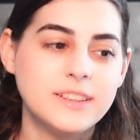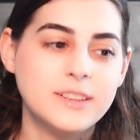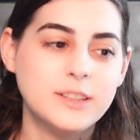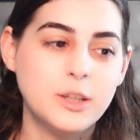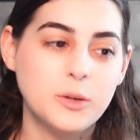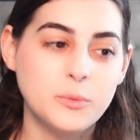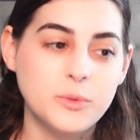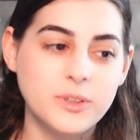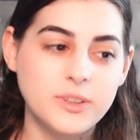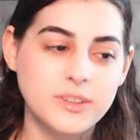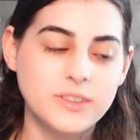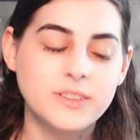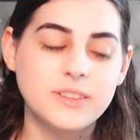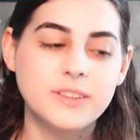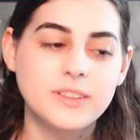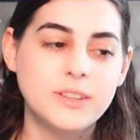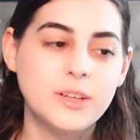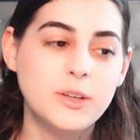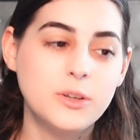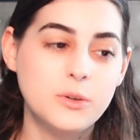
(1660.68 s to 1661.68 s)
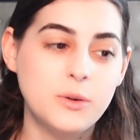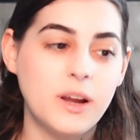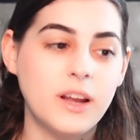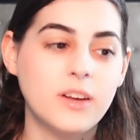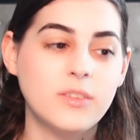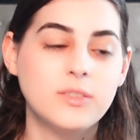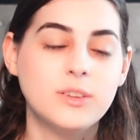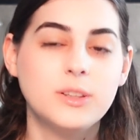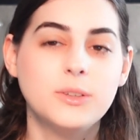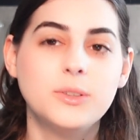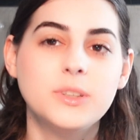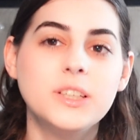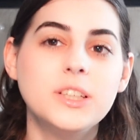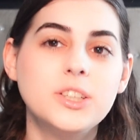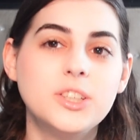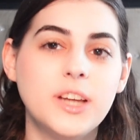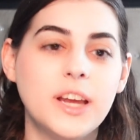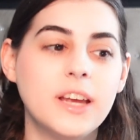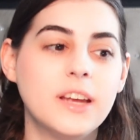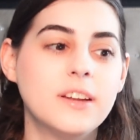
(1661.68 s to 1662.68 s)
number 2 I have Lucy
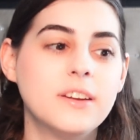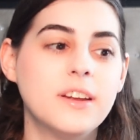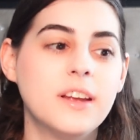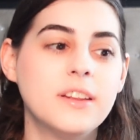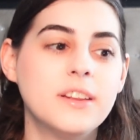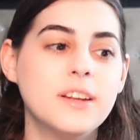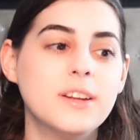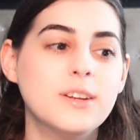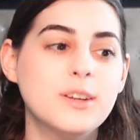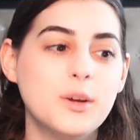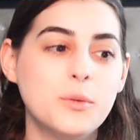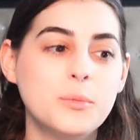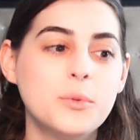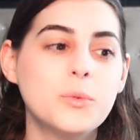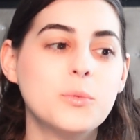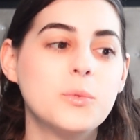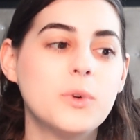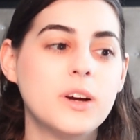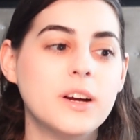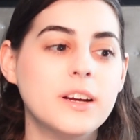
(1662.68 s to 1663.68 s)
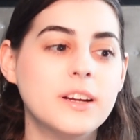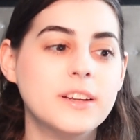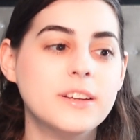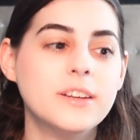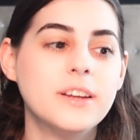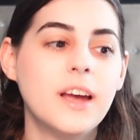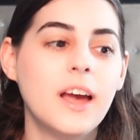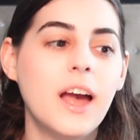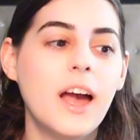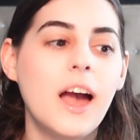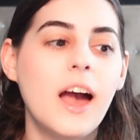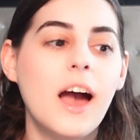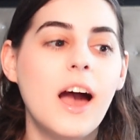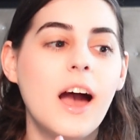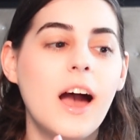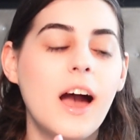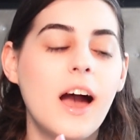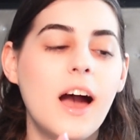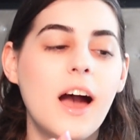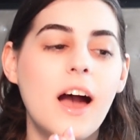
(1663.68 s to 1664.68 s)
Chen, and then number 1
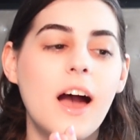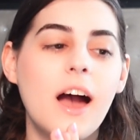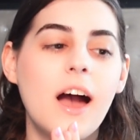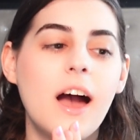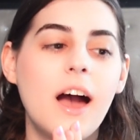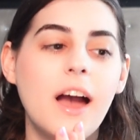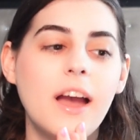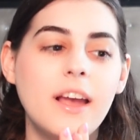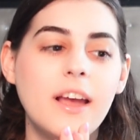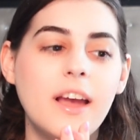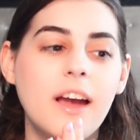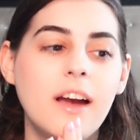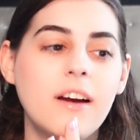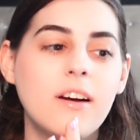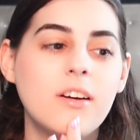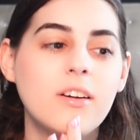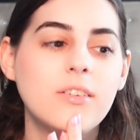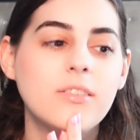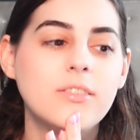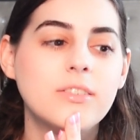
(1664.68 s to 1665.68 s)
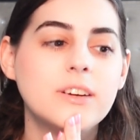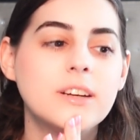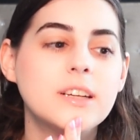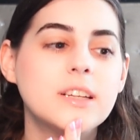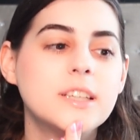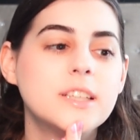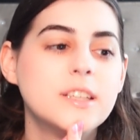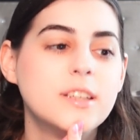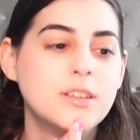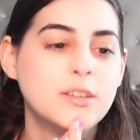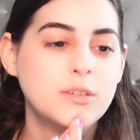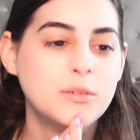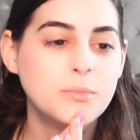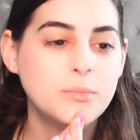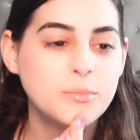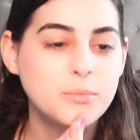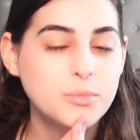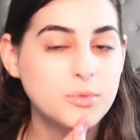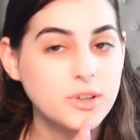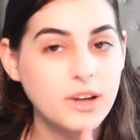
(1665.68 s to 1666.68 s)
I have
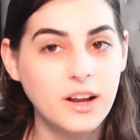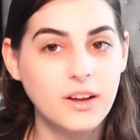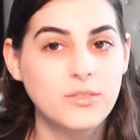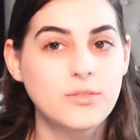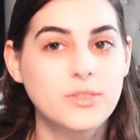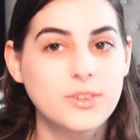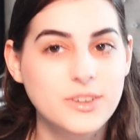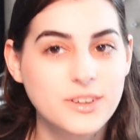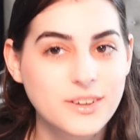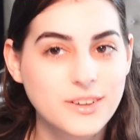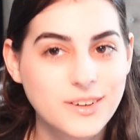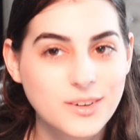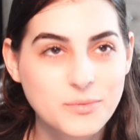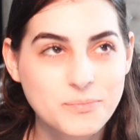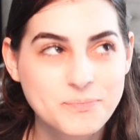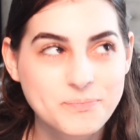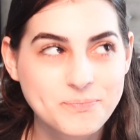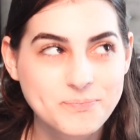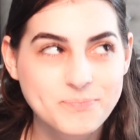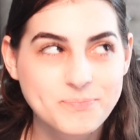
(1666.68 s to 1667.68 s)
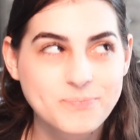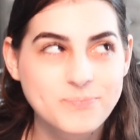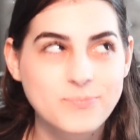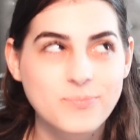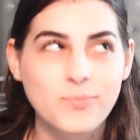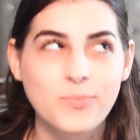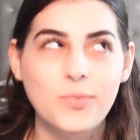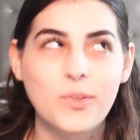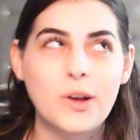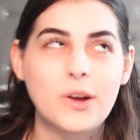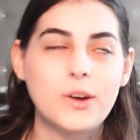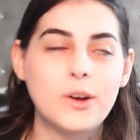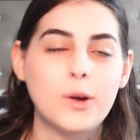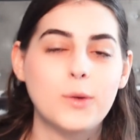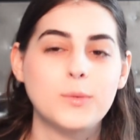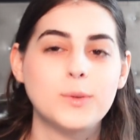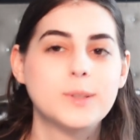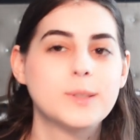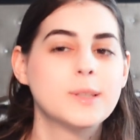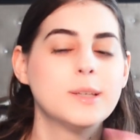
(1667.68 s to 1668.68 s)
Tim Bradford.
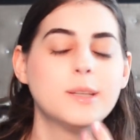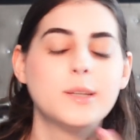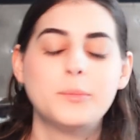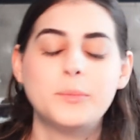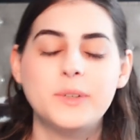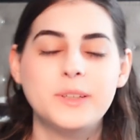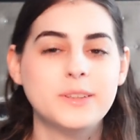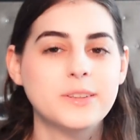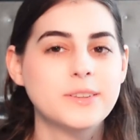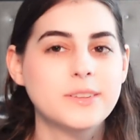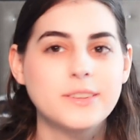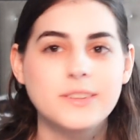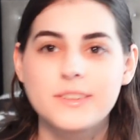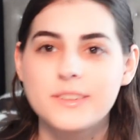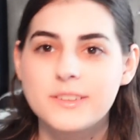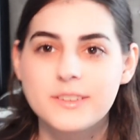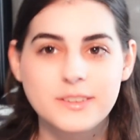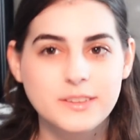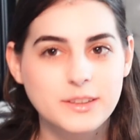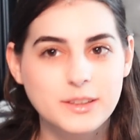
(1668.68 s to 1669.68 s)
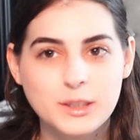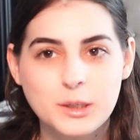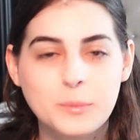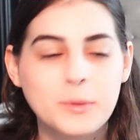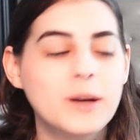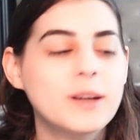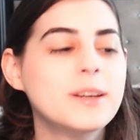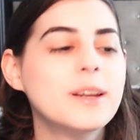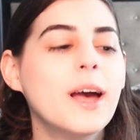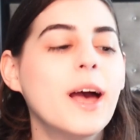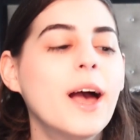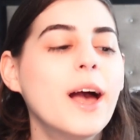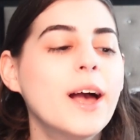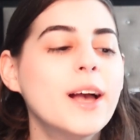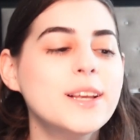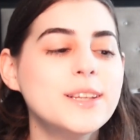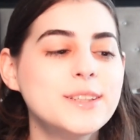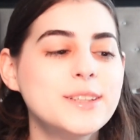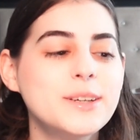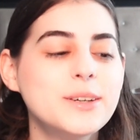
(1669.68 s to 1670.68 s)
Obviously, I mean, come on.
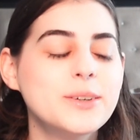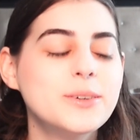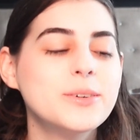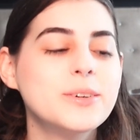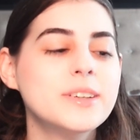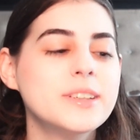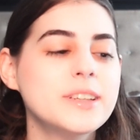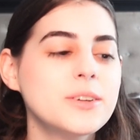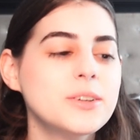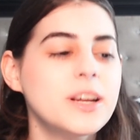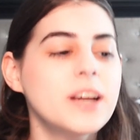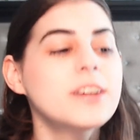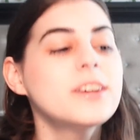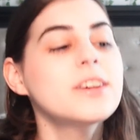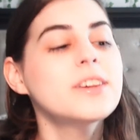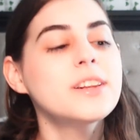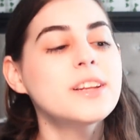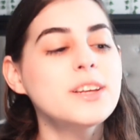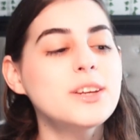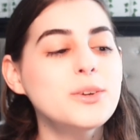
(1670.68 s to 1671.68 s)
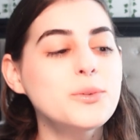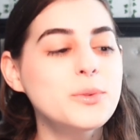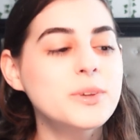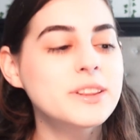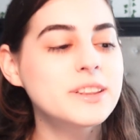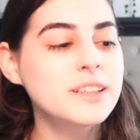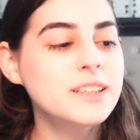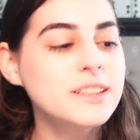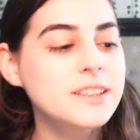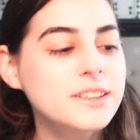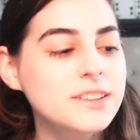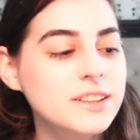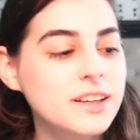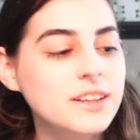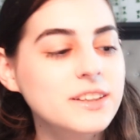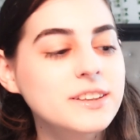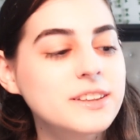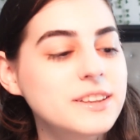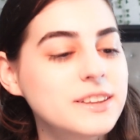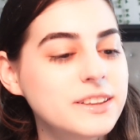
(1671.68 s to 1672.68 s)
So now technically with these
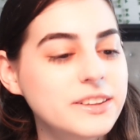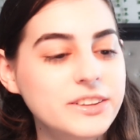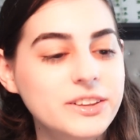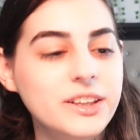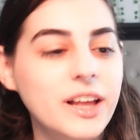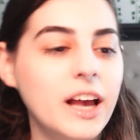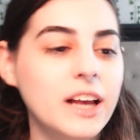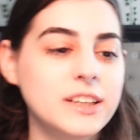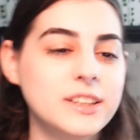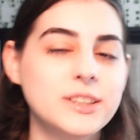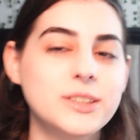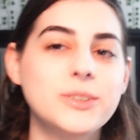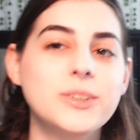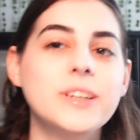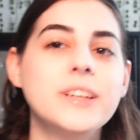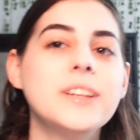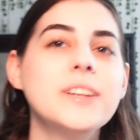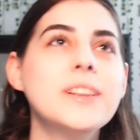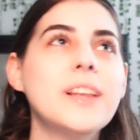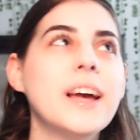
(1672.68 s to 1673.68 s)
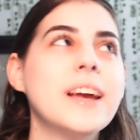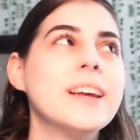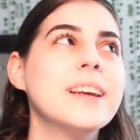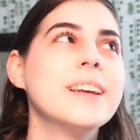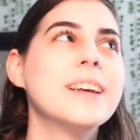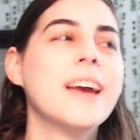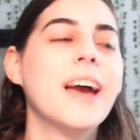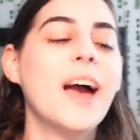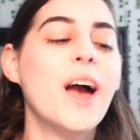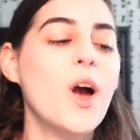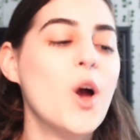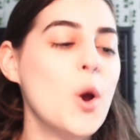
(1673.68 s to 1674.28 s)
last 3, like,